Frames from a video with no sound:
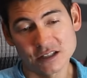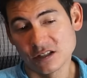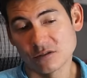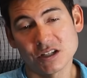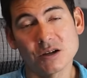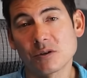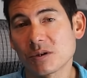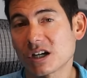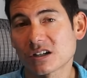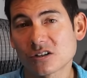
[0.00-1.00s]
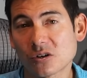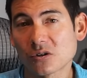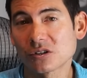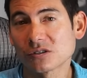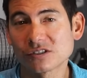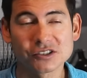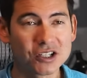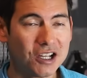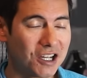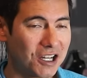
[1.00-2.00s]
you know, Camelback, Koros,
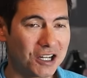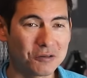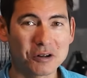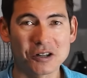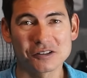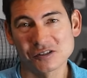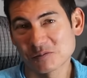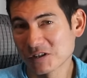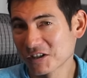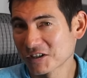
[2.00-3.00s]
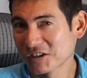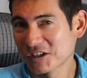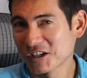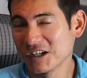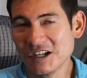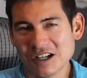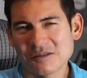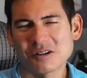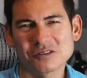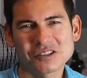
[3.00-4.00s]
their Spring Energy,
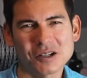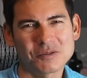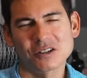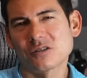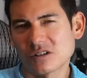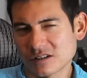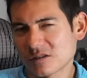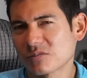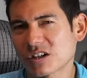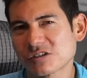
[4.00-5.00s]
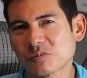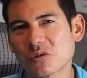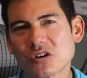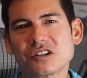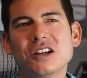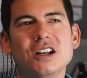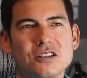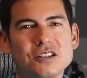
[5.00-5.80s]
I'll stop there, Compressed Sport.